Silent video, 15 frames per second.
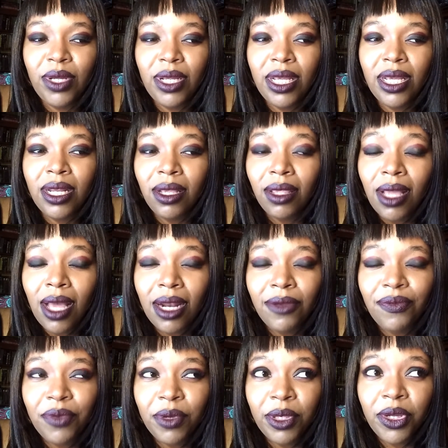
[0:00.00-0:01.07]
And
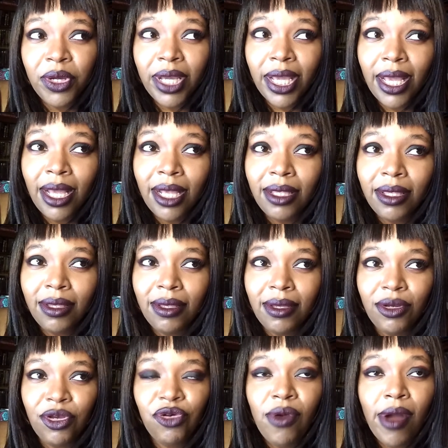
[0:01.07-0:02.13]
if you look at
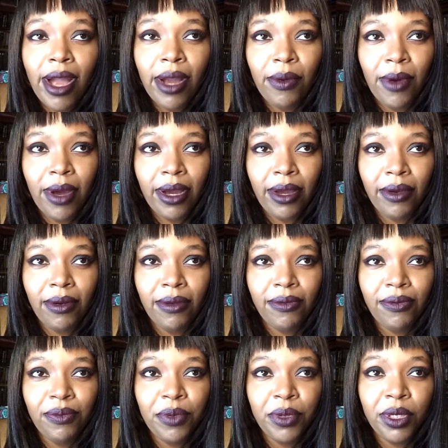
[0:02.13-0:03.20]
the track record
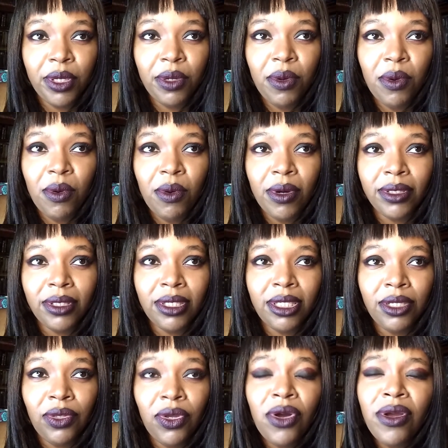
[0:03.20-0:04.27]
of really good horror, did
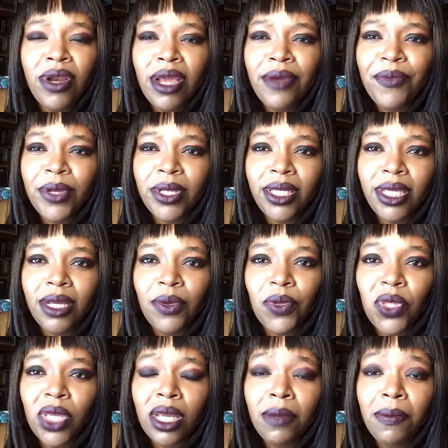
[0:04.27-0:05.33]
you learn every single
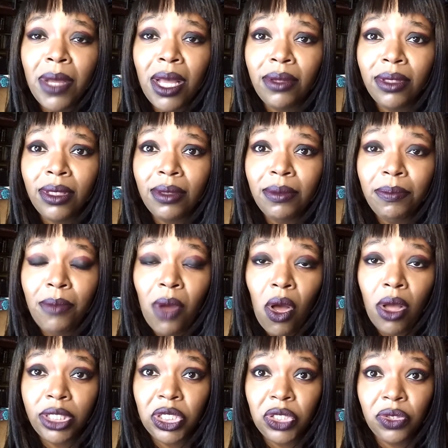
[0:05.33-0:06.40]
thing about the
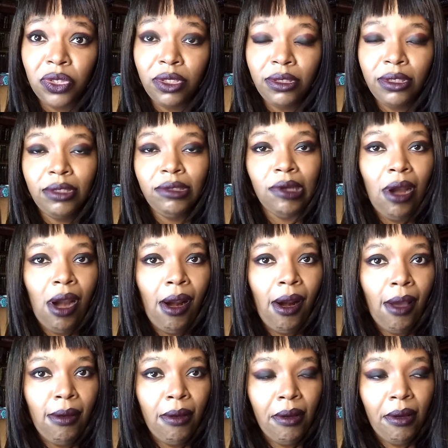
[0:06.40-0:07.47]
monster?
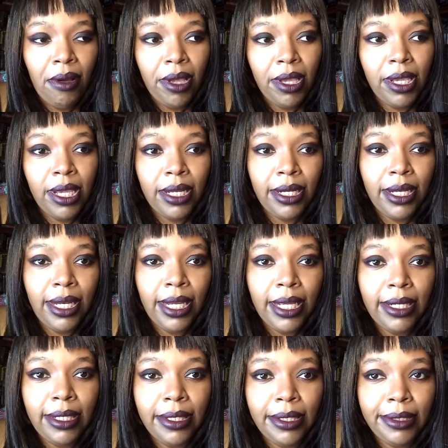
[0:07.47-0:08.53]
You
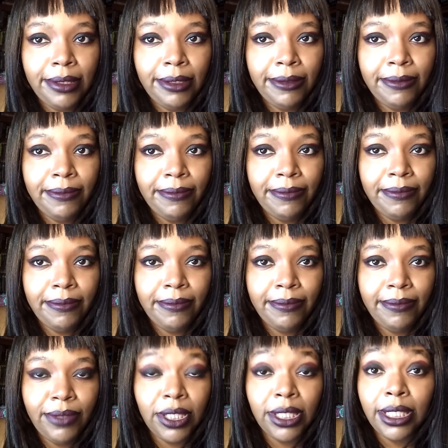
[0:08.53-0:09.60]
didn't.
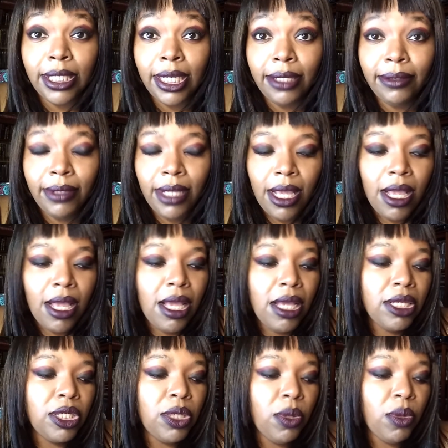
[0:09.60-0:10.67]
Just saying.
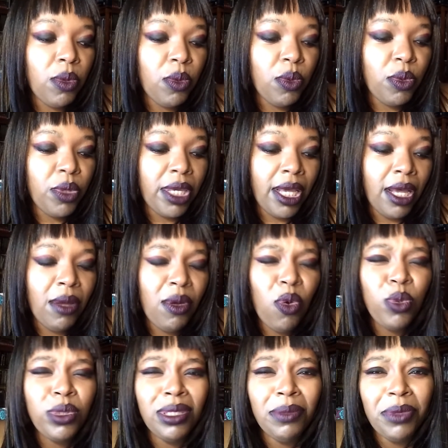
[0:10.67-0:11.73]
So, yeah,
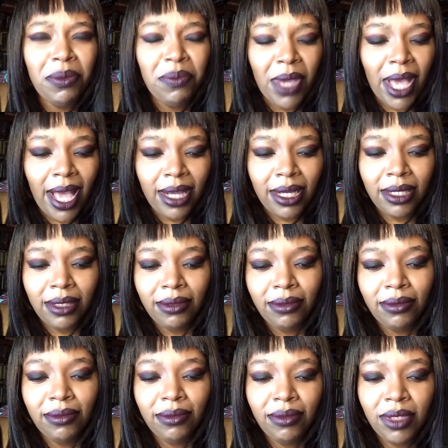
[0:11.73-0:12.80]
hold something back.
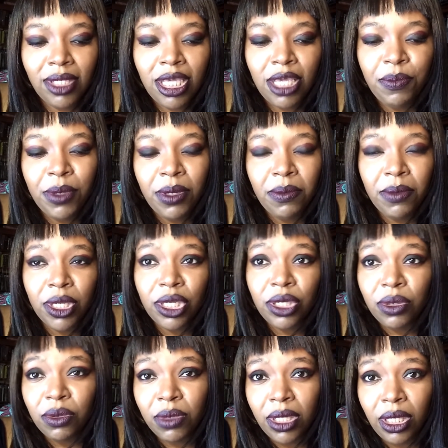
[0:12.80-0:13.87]
Keep it a
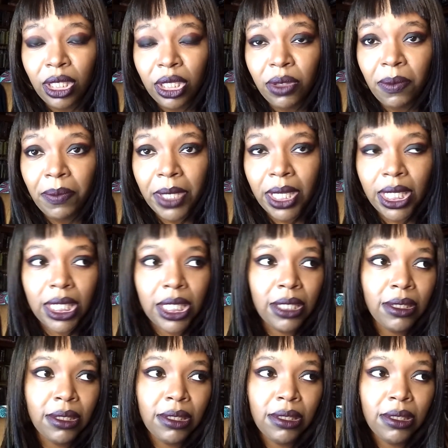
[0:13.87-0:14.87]
mystery a little bit.